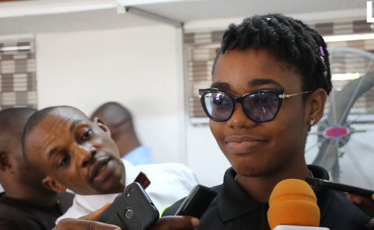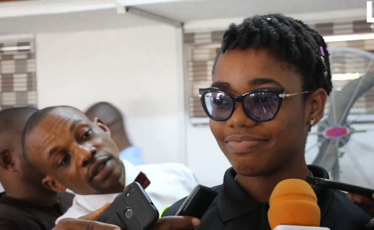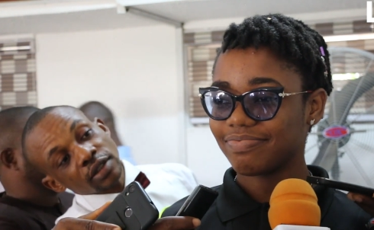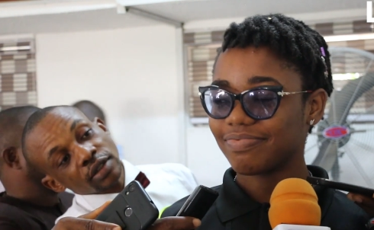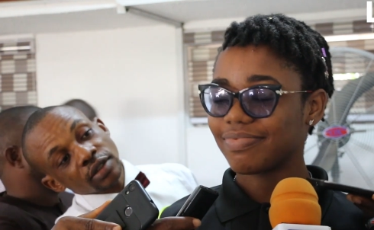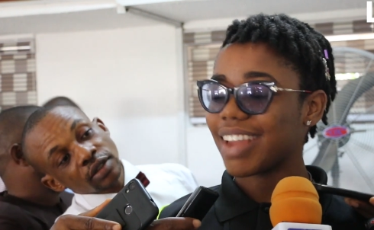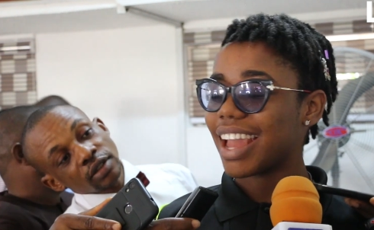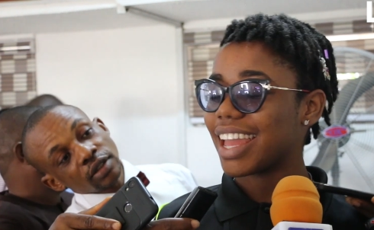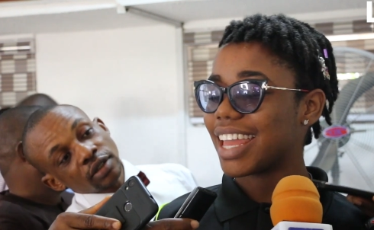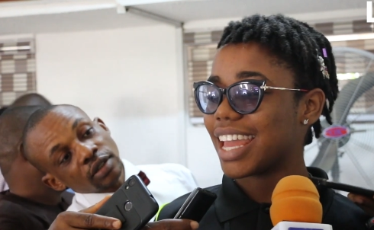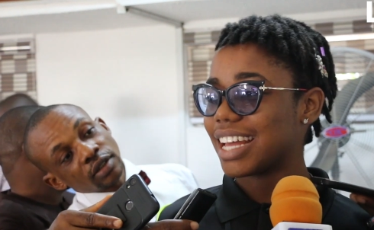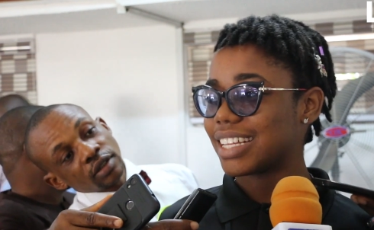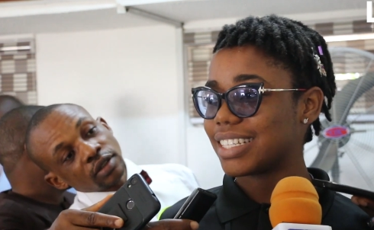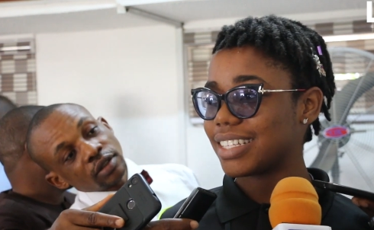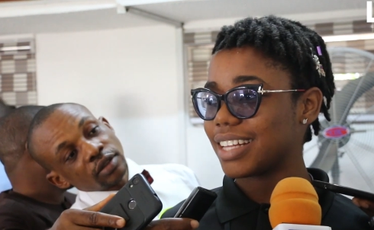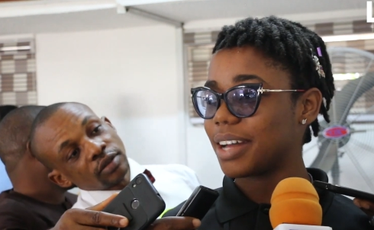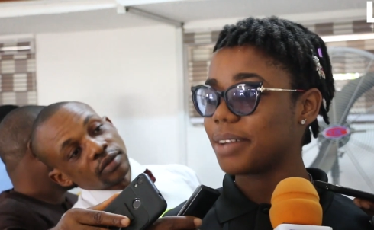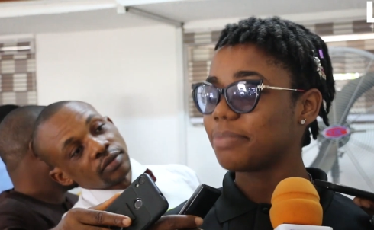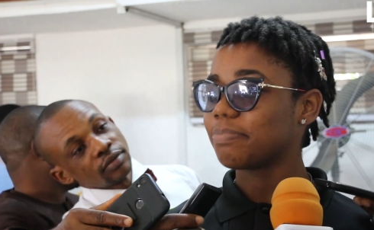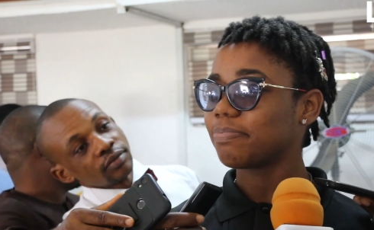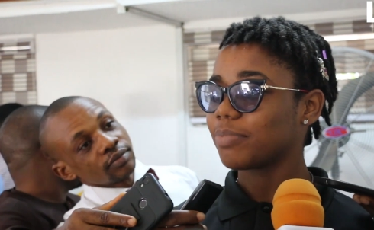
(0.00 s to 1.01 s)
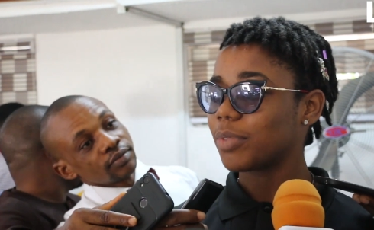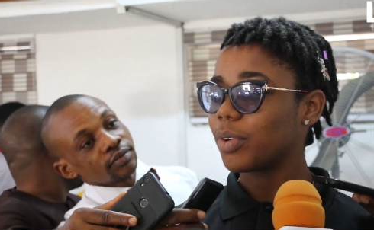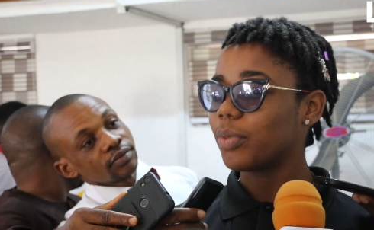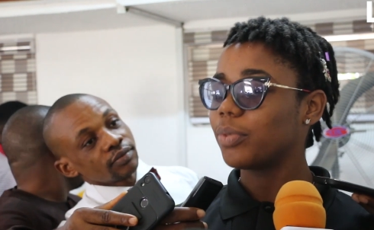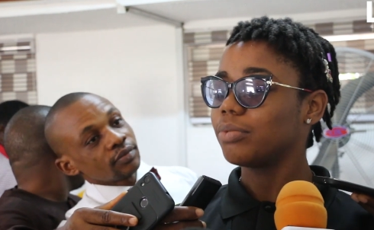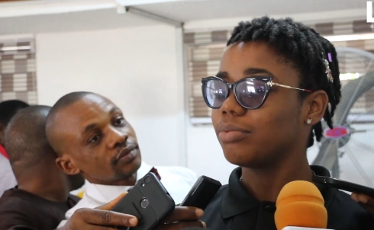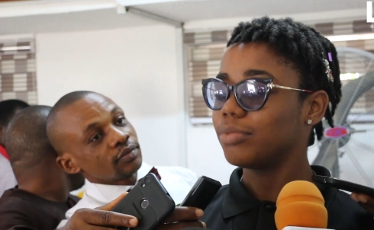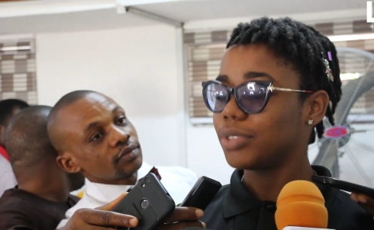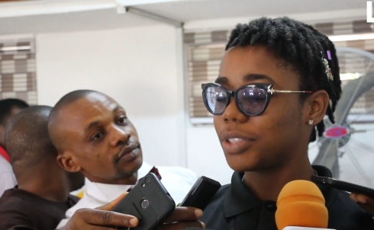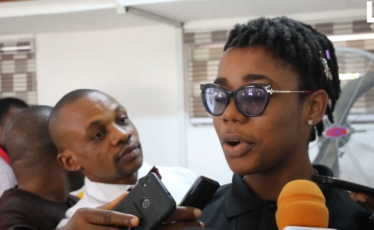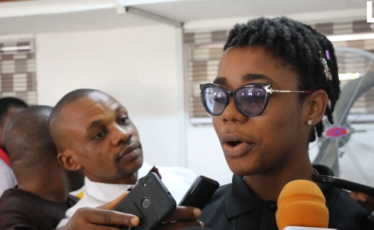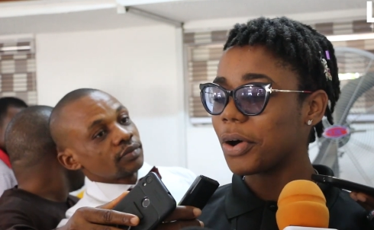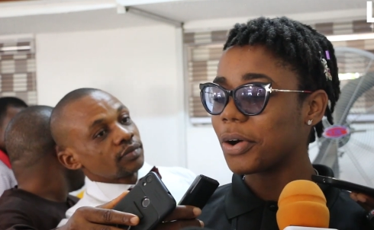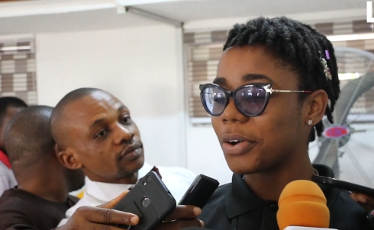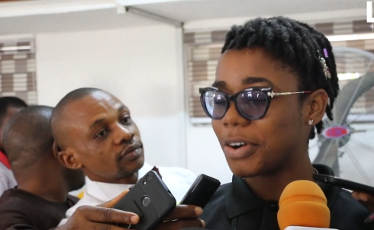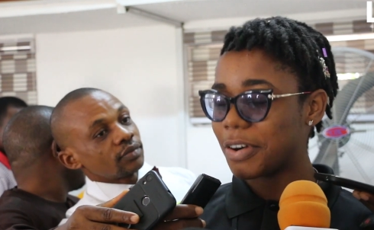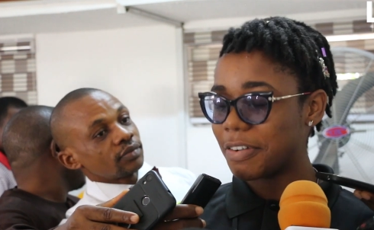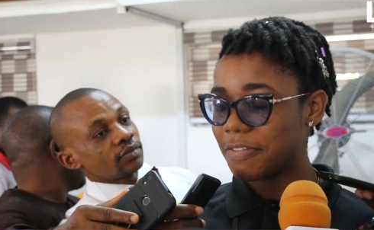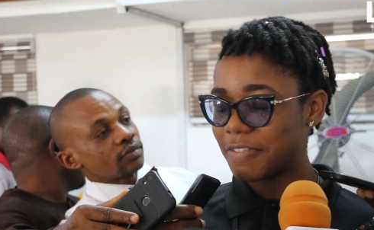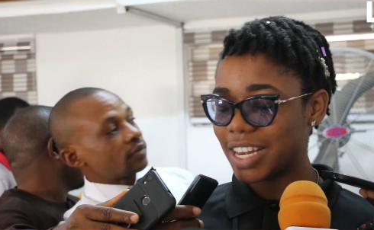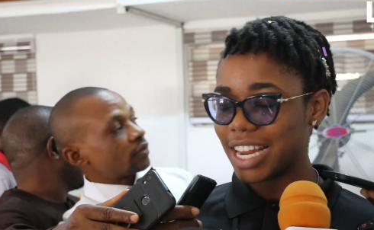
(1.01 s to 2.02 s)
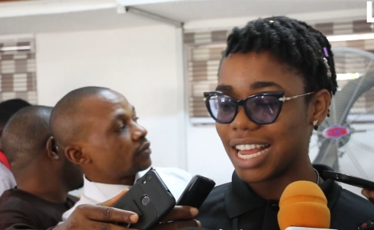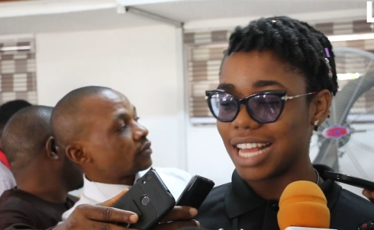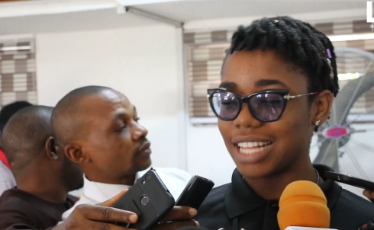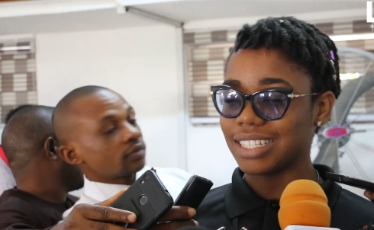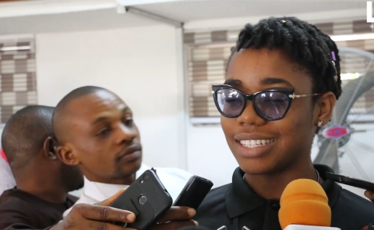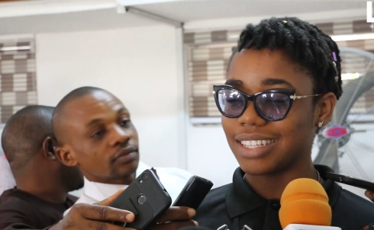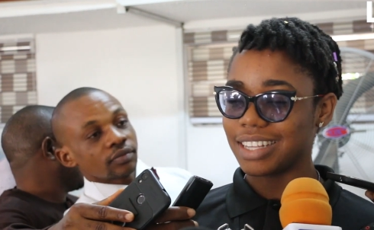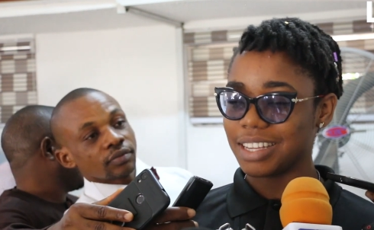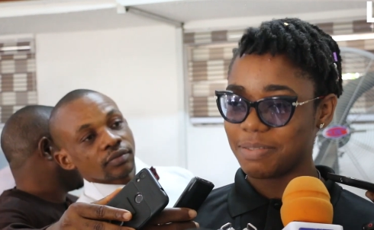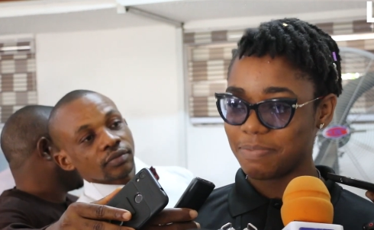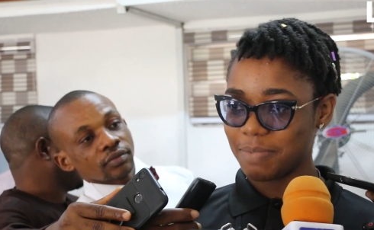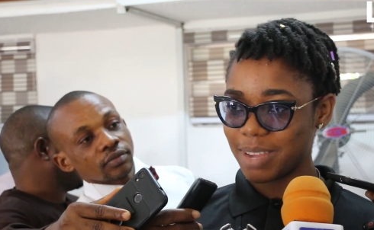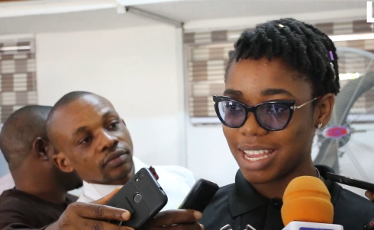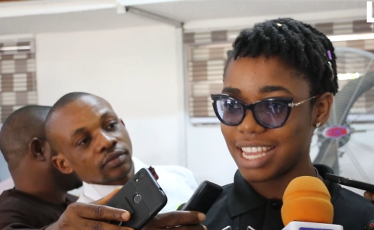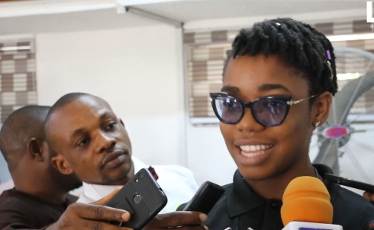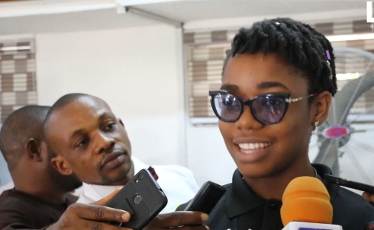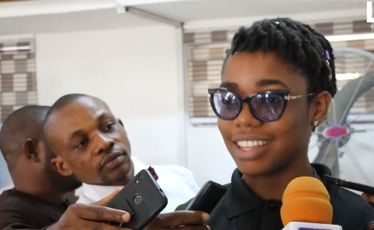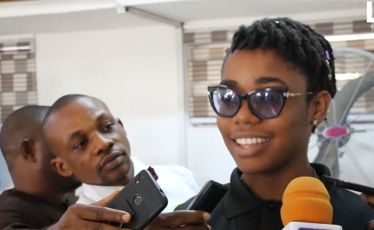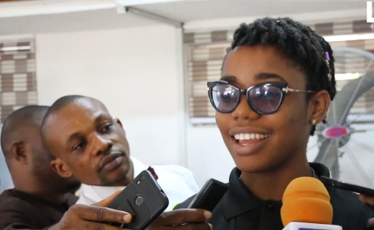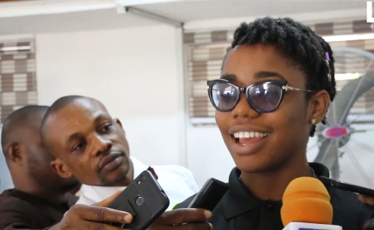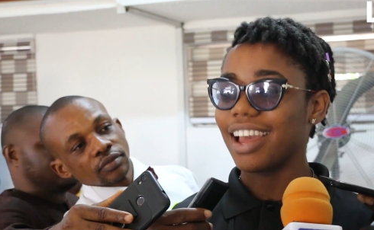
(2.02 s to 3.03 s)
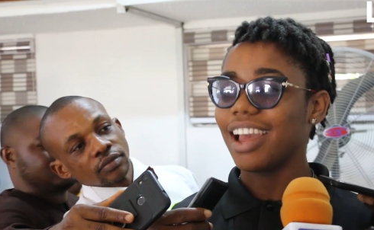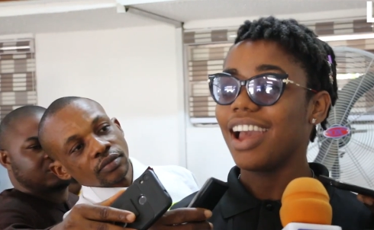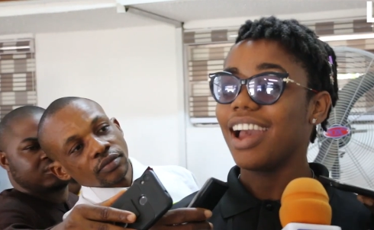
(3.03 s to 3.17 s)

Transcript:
Speaker 1: that? Yes, sir. With all confidence in me,